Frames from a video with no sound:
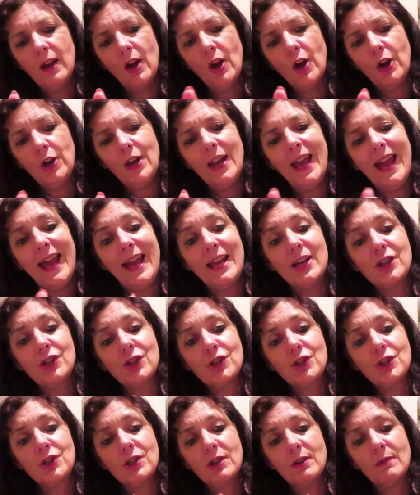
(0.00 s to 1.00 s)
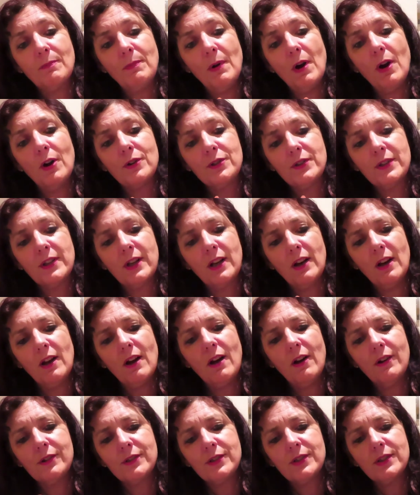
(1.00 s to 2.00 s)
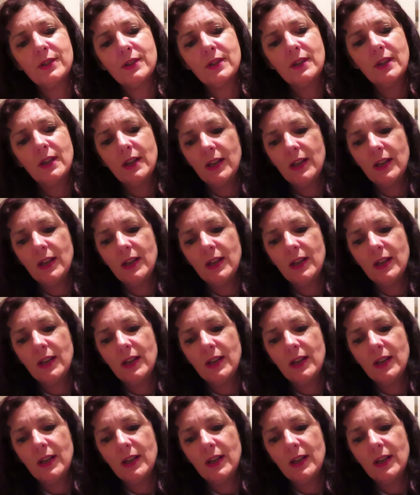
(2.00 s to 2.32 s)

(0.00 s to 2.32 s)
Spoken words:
unetched part of the glass,